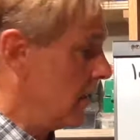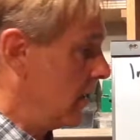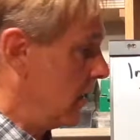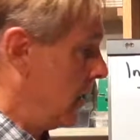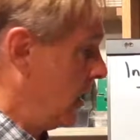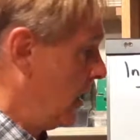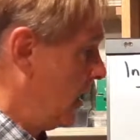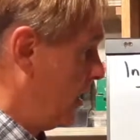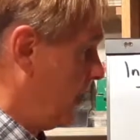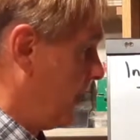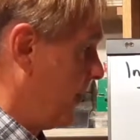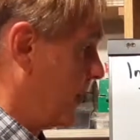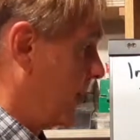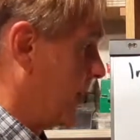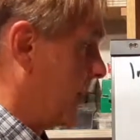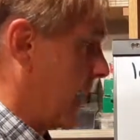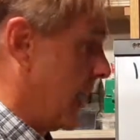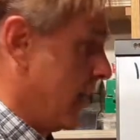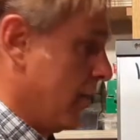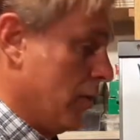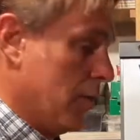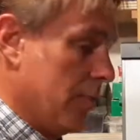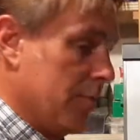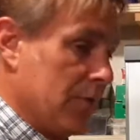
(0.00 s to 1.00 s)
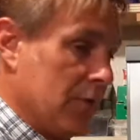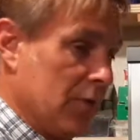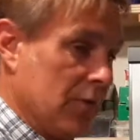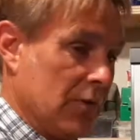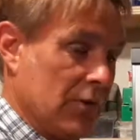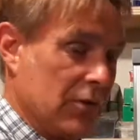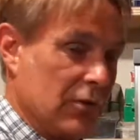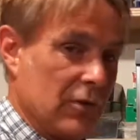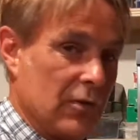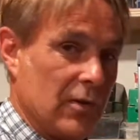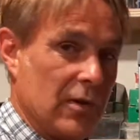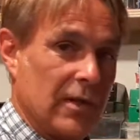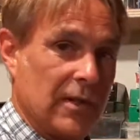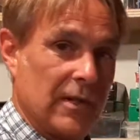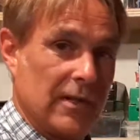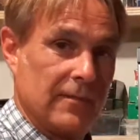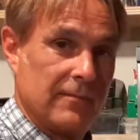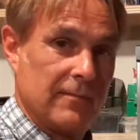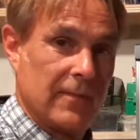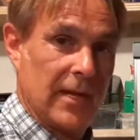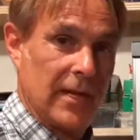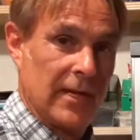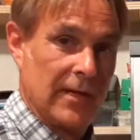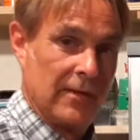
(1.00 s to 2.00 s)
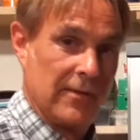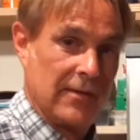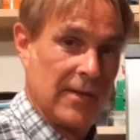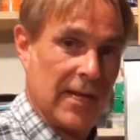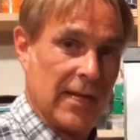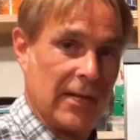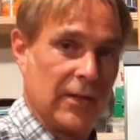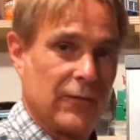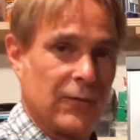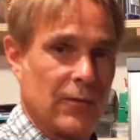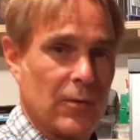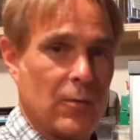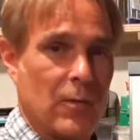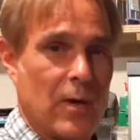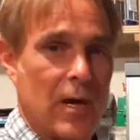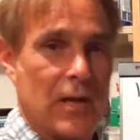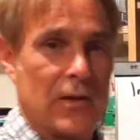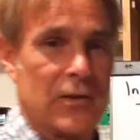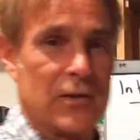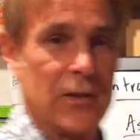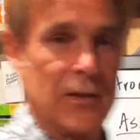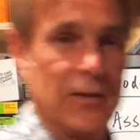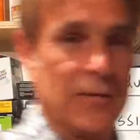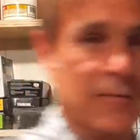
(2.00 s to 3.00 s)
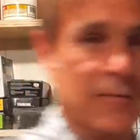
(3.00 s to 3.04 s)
I hope you enjoyed it, and thanks for watching.